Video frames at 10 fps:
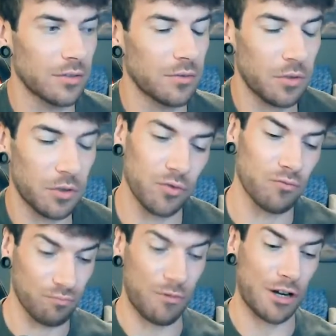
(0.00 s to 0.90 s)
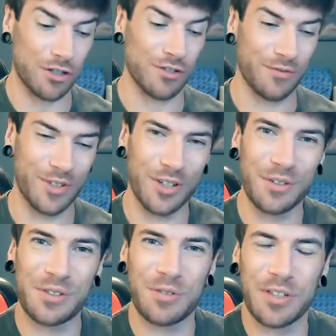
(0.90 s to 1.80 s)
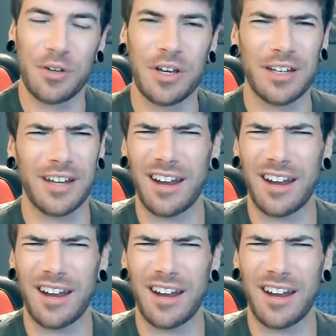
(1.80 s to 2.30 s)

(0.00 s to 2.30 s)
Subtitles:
fucking massive dudes were doing,